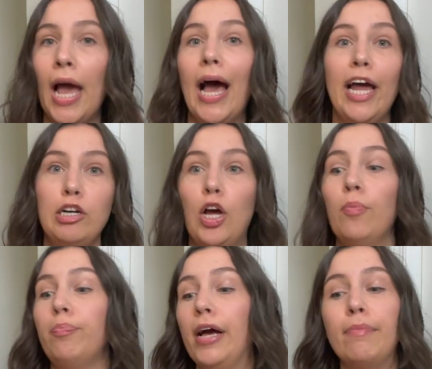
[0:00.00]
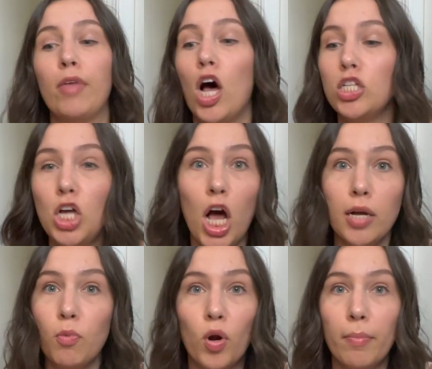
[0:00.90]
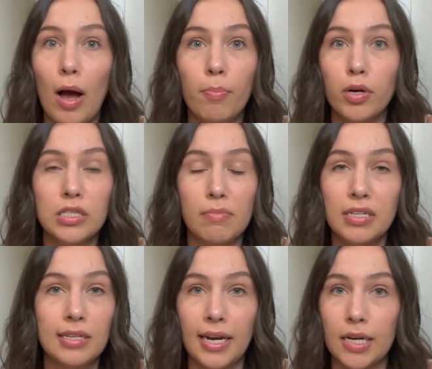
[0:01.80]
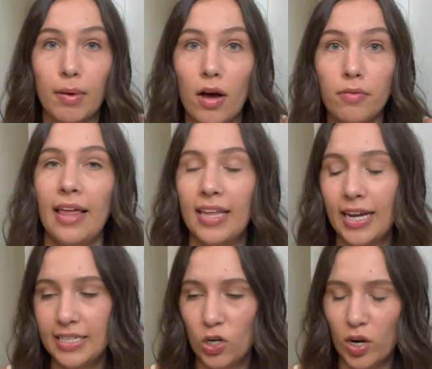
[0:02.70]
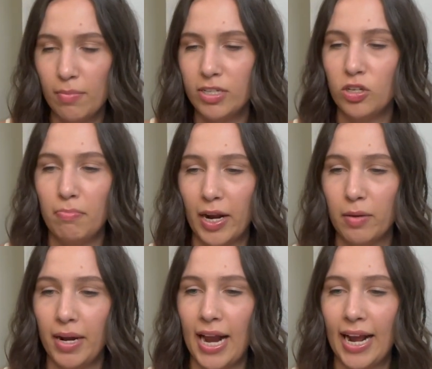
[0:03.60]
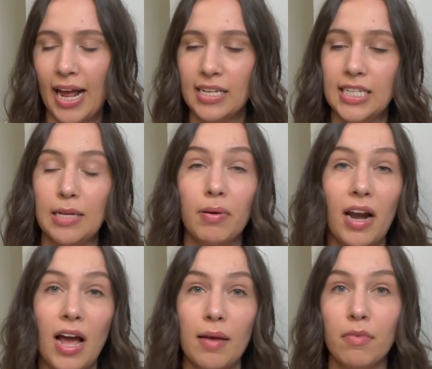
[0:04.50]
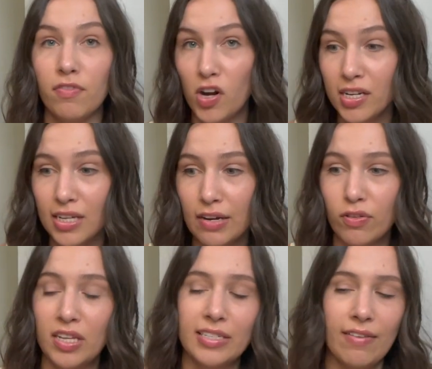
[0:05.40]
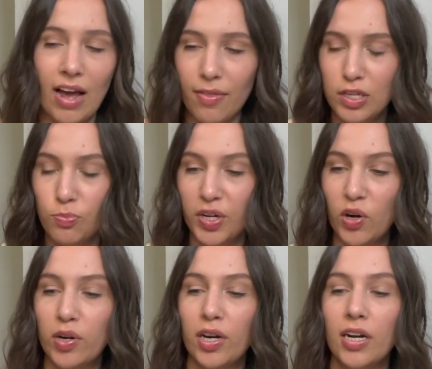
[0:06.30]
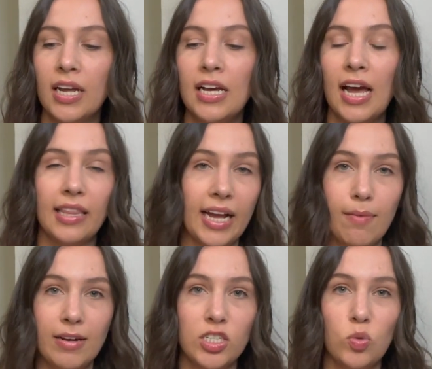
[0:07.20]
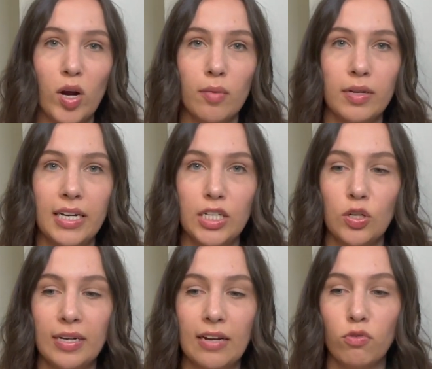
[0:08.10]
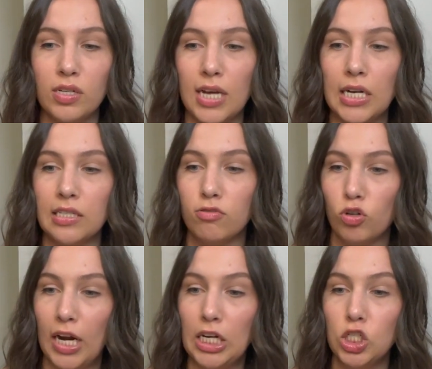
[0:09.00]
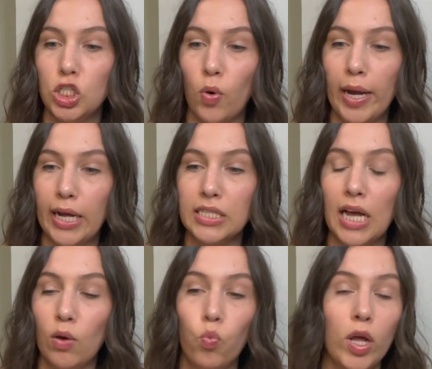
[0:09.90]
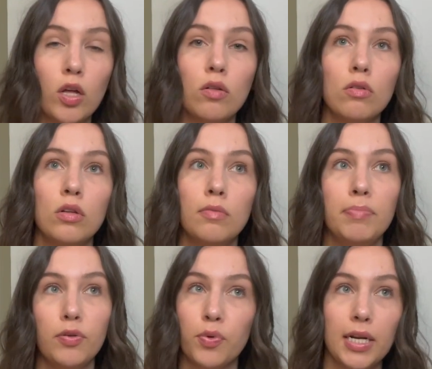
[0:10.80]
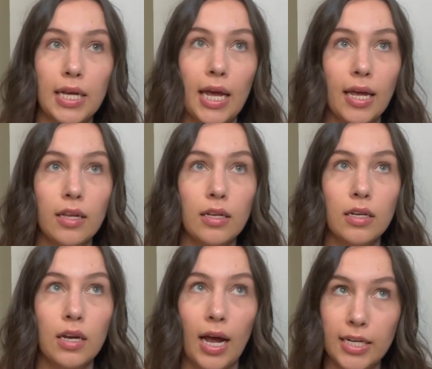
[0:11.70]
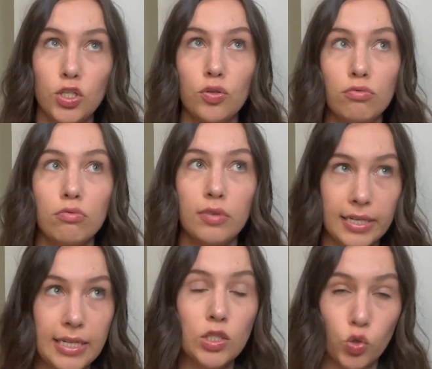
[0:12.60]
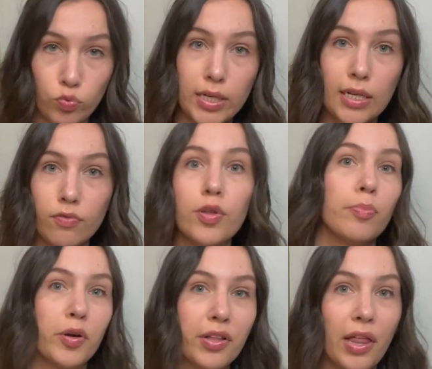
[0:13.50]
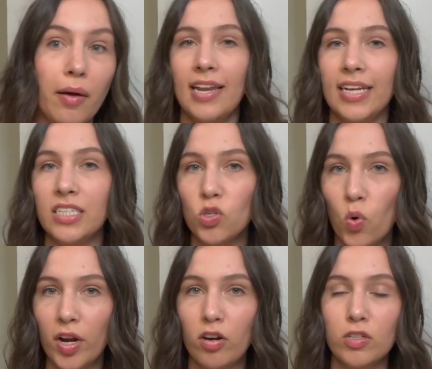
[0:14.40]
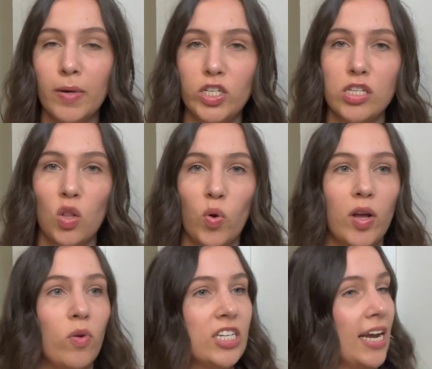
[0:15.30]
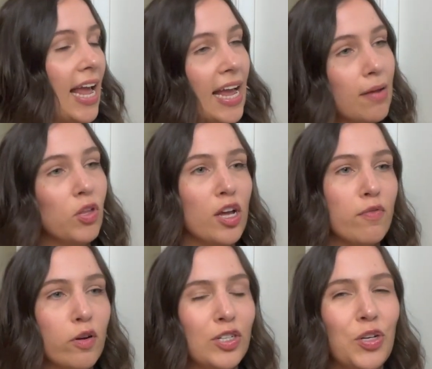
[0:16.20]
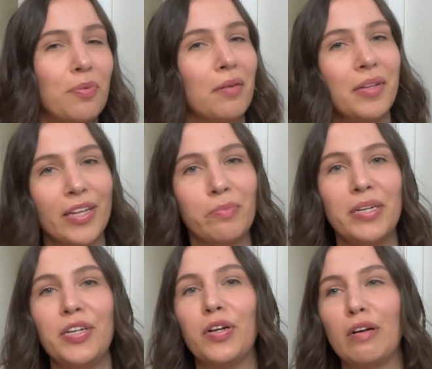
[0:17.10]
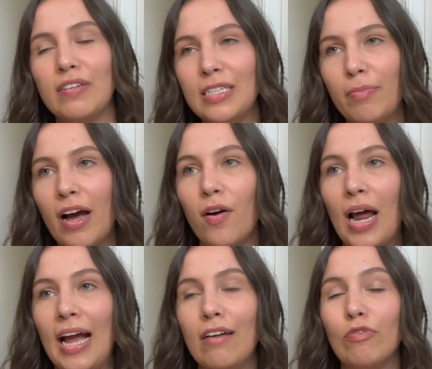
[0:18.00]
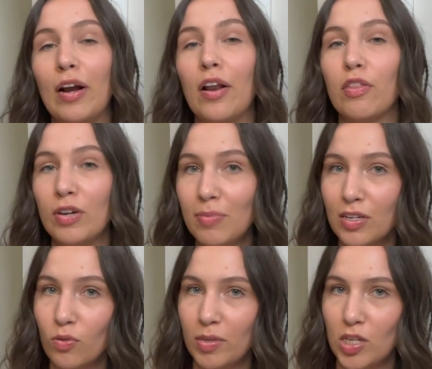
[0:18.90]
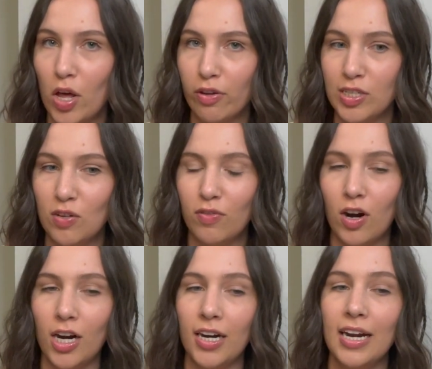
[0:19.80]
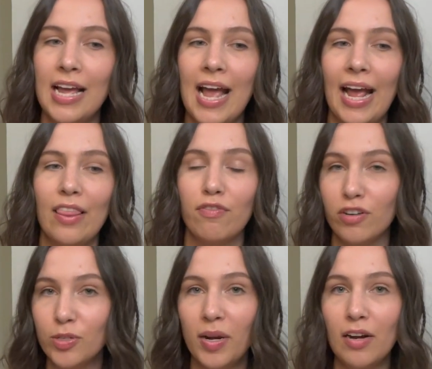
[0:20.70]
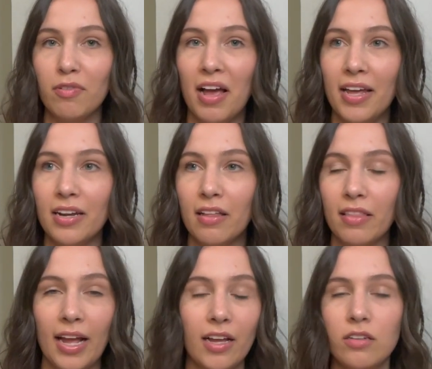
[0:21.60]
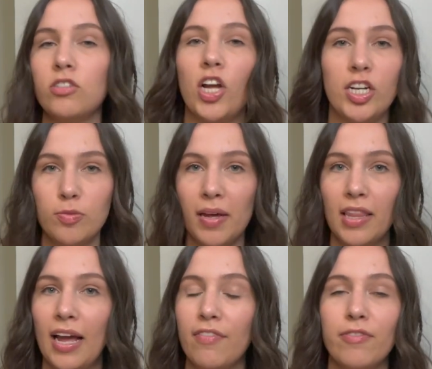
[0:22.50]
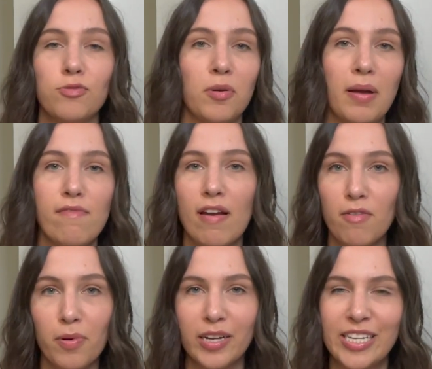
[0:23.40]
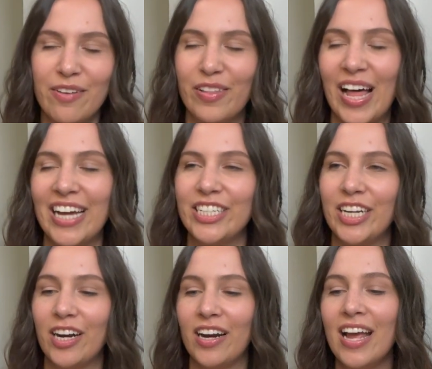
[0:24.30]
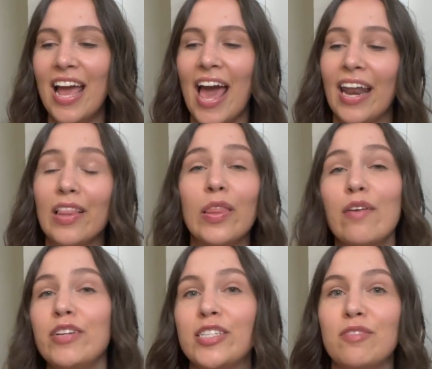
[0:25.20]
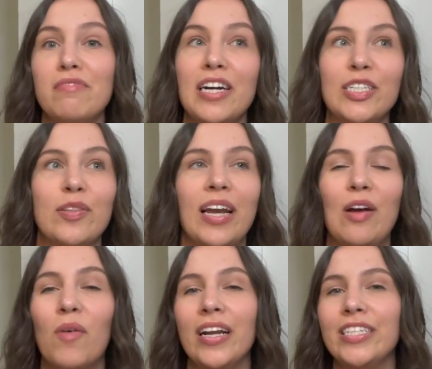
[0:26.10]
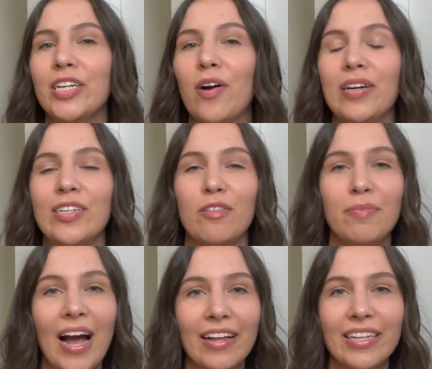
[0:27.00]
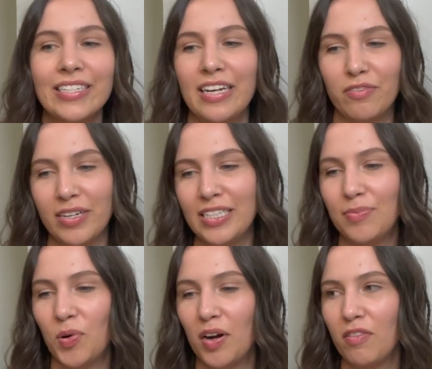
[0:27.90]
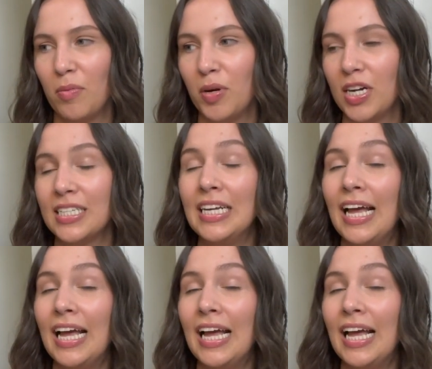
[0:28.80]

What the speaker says: I don't know, but I'll talk more about books I'm excited about. I think I did already mention Mary by Nat Cassidy, but I'm very excited for this. I've had this pre-ordered, and like I mentioned, we are planning to read it for Sacks of Strange, so I guess I will be reading it. I do need to read it for the book club. Next is Quarry Girls by Jess Laurie, which I am looking forward to, but I'm a little bit nervous about. I have read 3 books from this author so far. The first one I read like changed my life. It was one of my favorite books of last year and I loved it so much. So then I wanted to go into her backlist and read some more of her books.